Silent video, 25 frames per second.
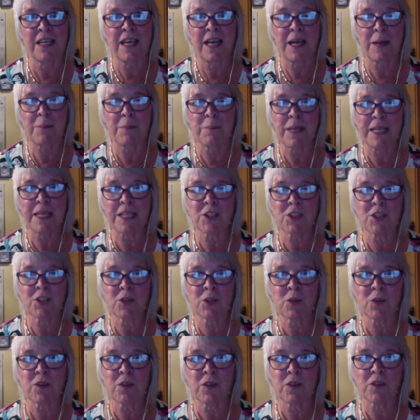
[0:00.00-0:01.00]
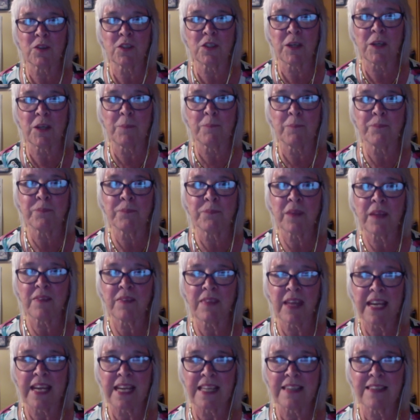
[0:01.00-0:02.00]
and make sure that
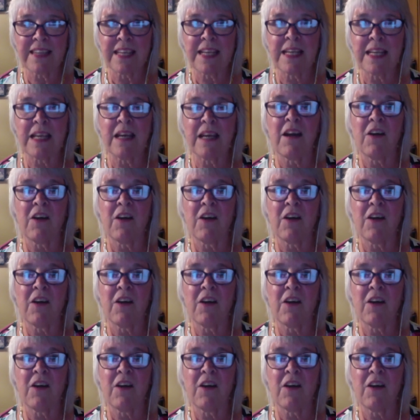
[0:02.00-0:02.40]
they